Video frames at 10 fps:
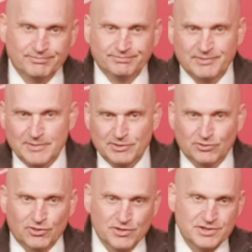Maybe a
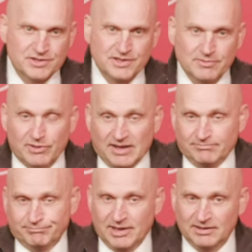little urgency, but
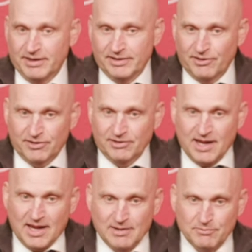I liked our
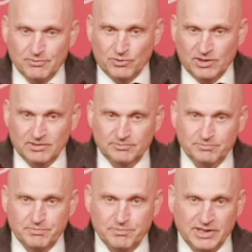game. We're gonna
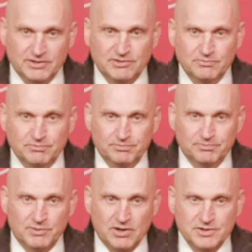pick some
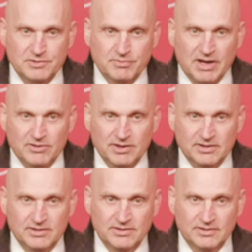parts about
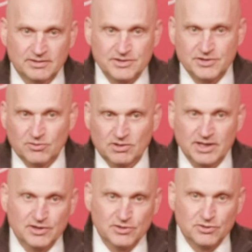it that you don't
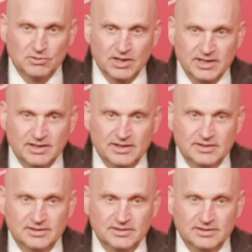like, you do like.